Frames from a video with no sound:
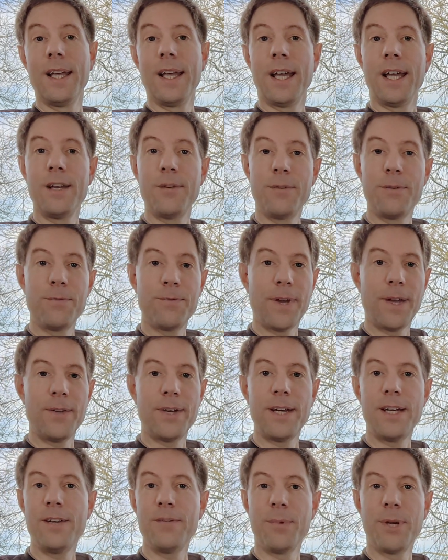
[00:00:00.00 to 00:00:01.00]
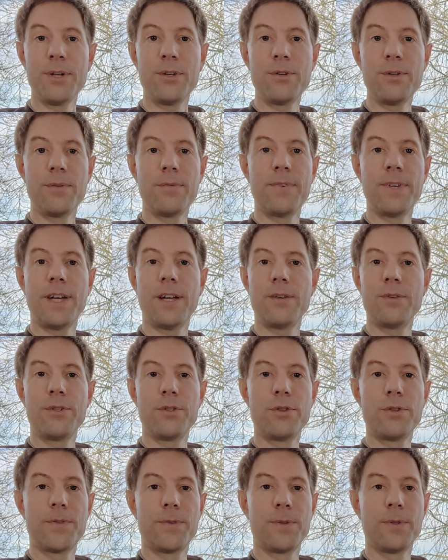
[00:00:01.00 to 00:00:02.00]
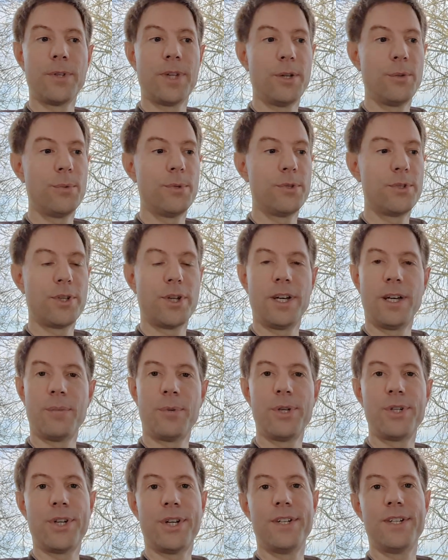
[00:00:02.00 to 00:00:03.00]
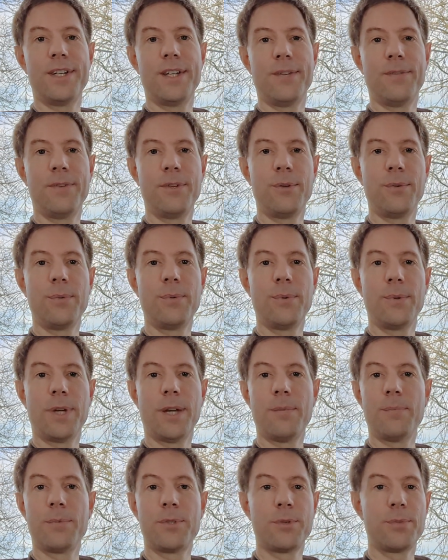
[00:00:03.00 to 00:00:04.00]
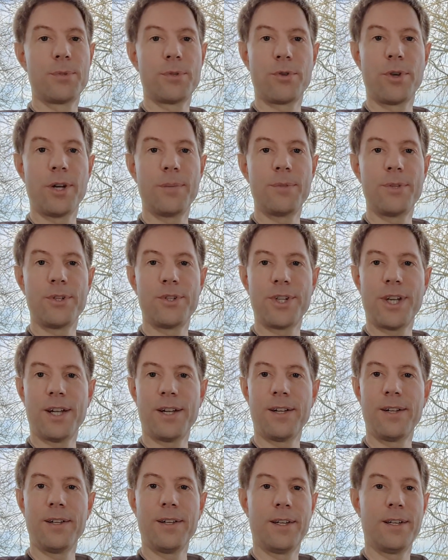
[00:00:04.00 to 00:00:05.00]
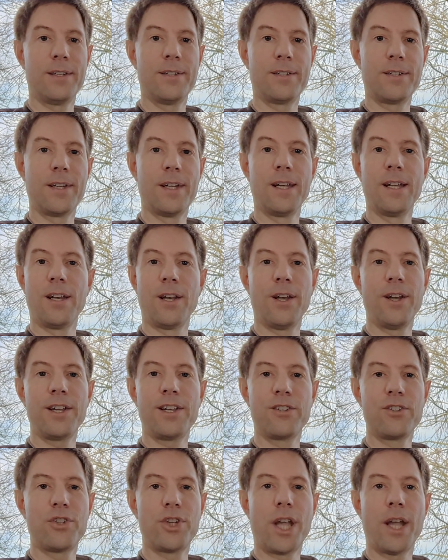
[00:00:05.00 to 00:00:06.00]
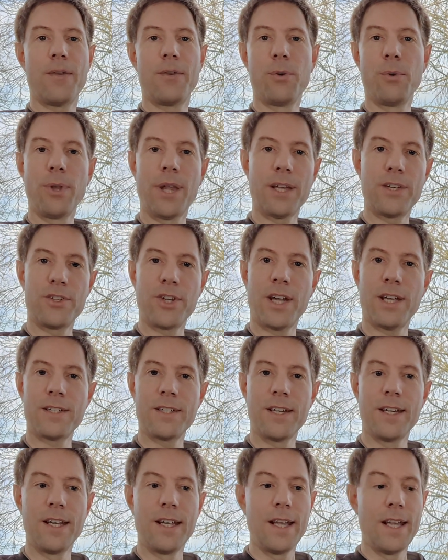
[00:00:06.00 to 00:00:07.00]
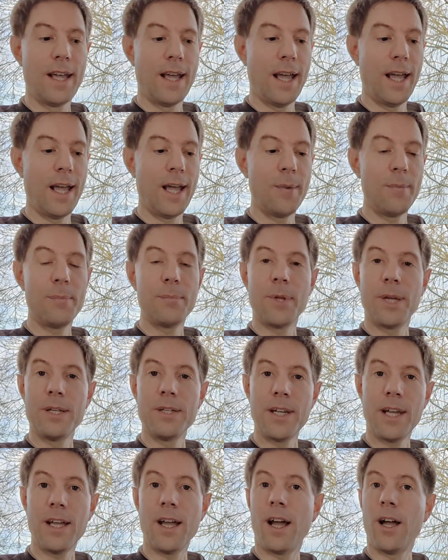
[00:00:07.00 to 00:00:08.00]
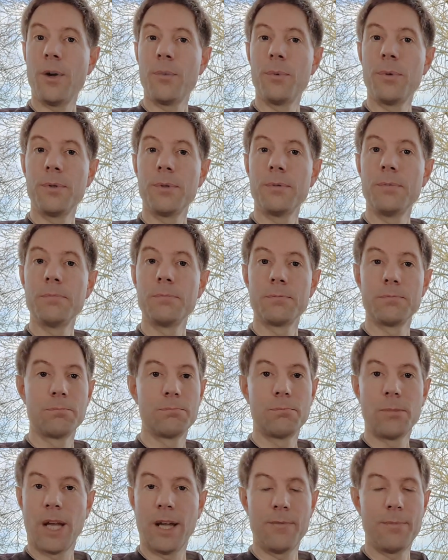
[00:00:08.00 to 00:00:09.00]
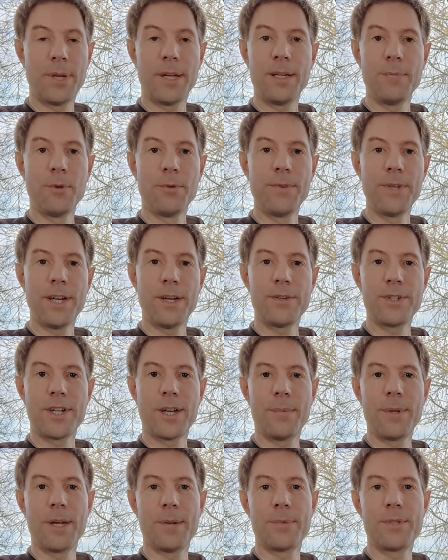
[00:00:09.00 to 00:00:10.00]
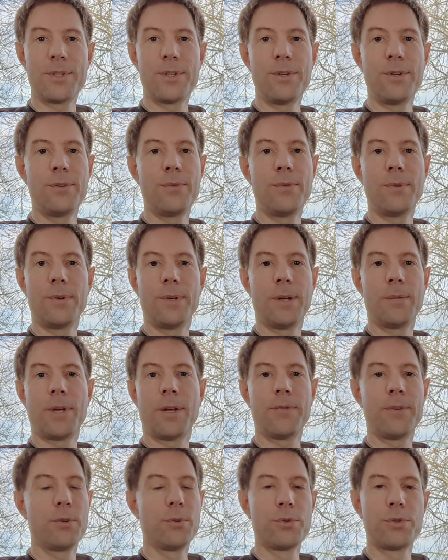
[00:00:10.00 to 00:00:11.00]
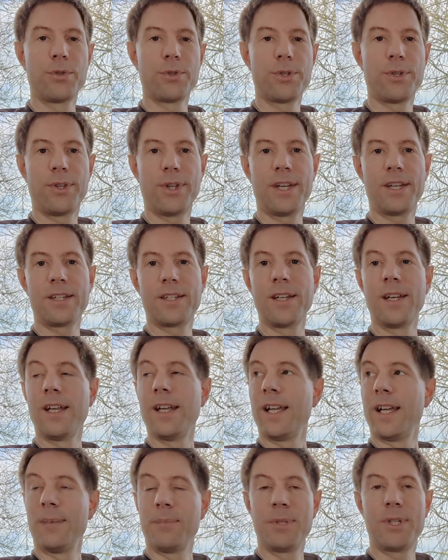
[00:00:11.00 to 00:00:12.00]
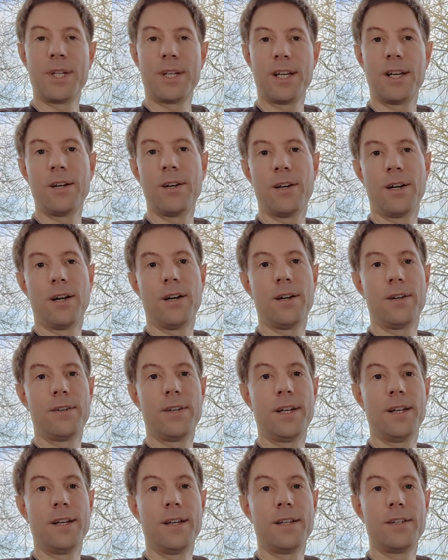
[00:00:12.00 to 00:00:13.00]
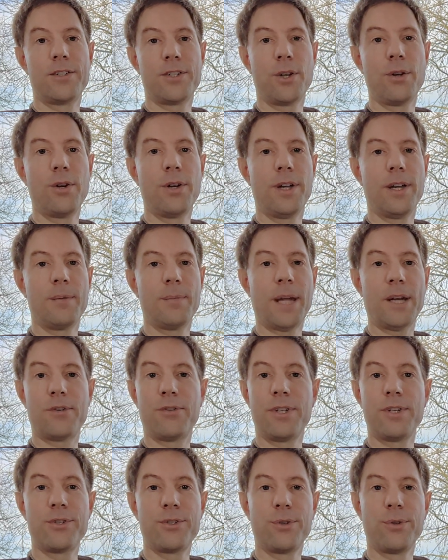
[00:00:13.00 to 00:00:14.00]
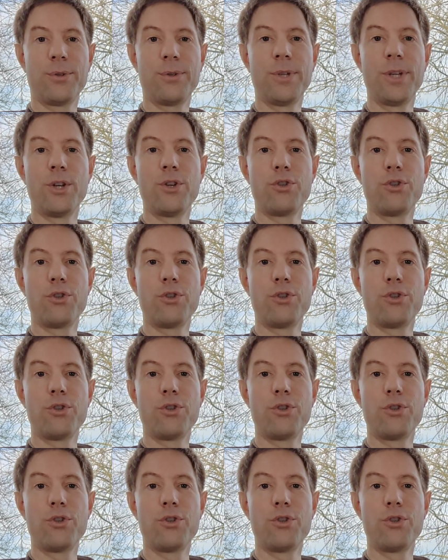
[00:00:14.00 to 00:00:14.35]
And if you found any of my videos useful, I would certainly appreciate it if you subscribe to the channel and like and share and all that jazz. And yeah, I will have plenty more videos coming up soon covering all sorts of things. In particular, our solar and battery install